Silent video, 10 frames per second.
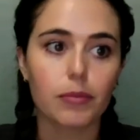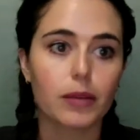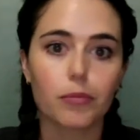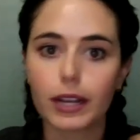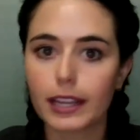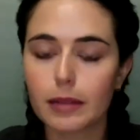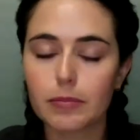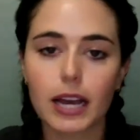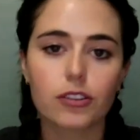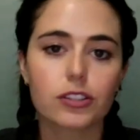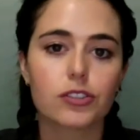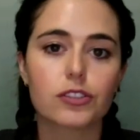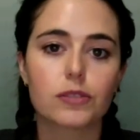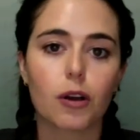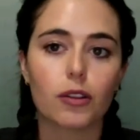like breaking them down into the
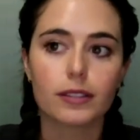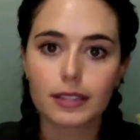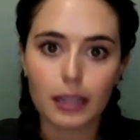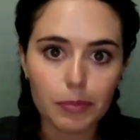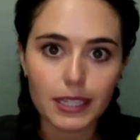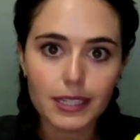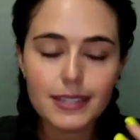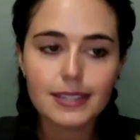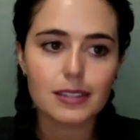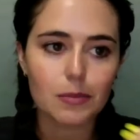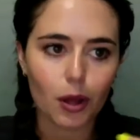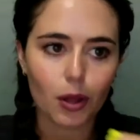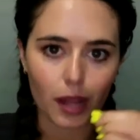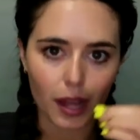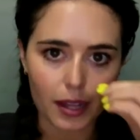smallest lipids, the small